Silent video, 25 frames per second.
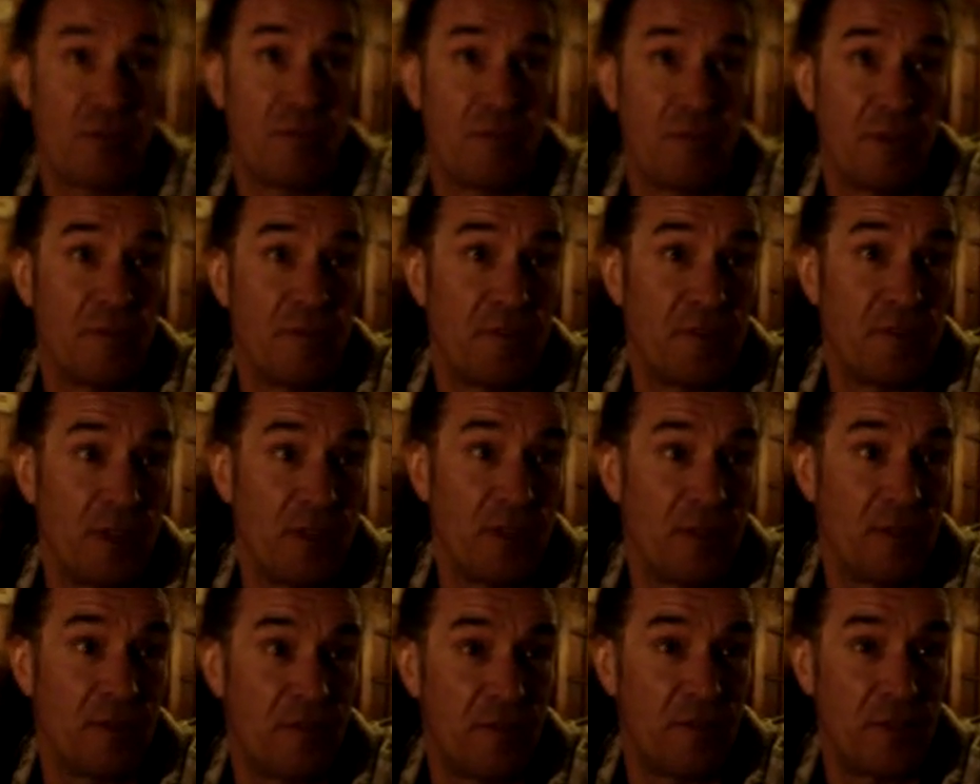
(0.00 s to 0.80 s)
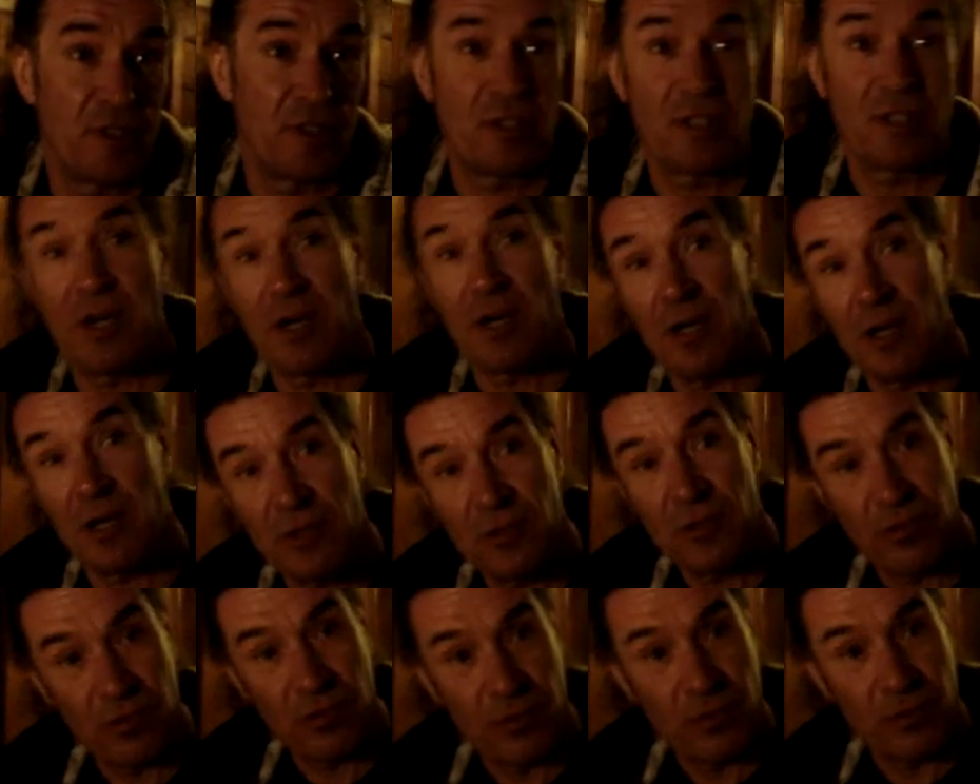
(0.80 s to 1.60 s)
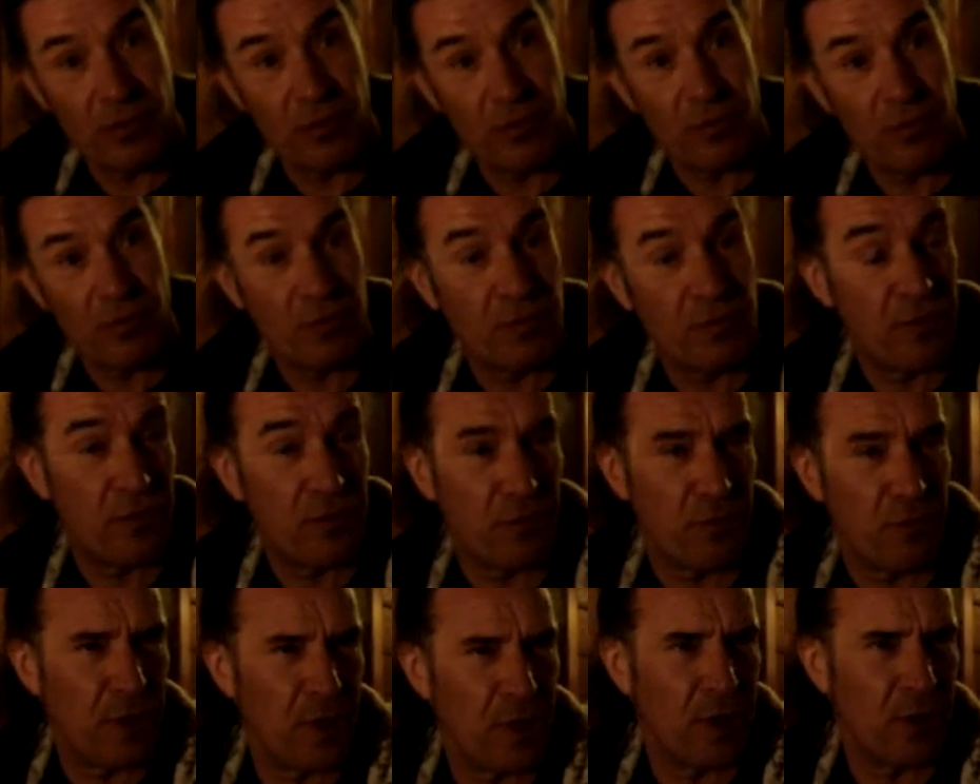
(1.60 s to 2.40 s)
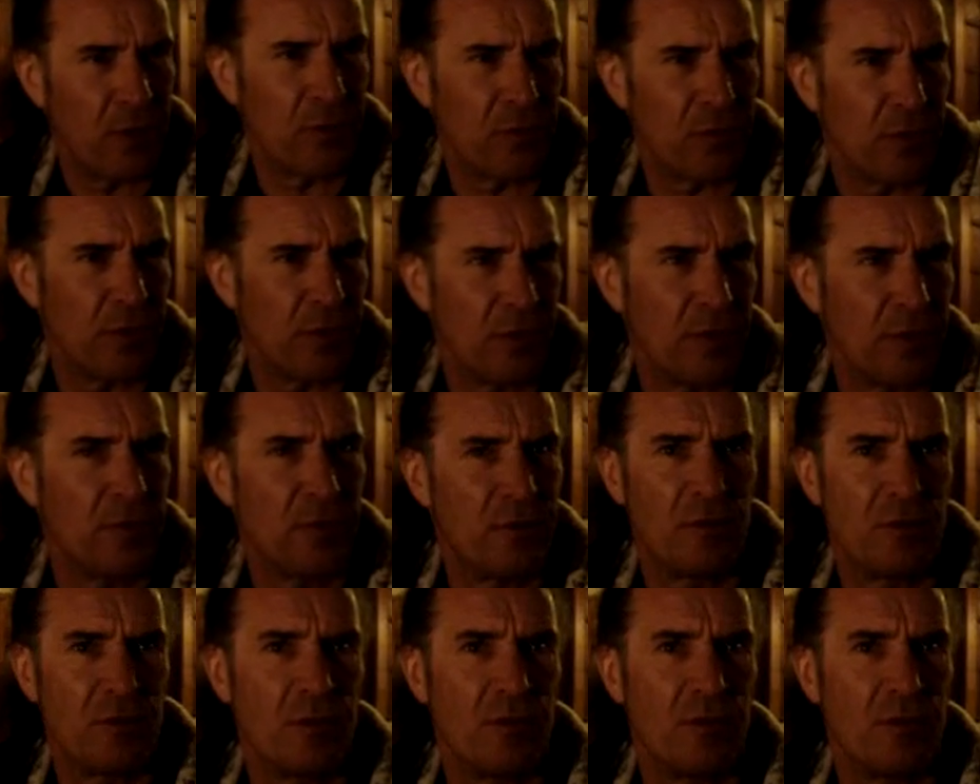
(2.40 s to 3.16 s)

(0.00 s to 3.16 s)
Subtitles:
15 fisheye to 300